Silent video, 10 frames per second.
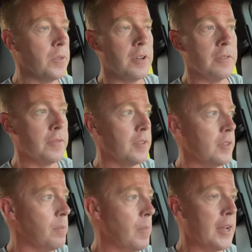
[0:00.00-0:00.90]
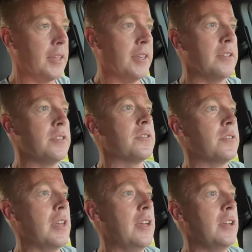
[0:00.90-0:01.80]
They're my kids'
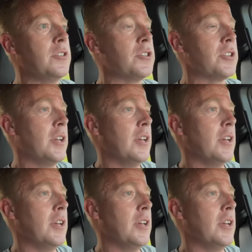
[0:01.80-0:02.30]
age.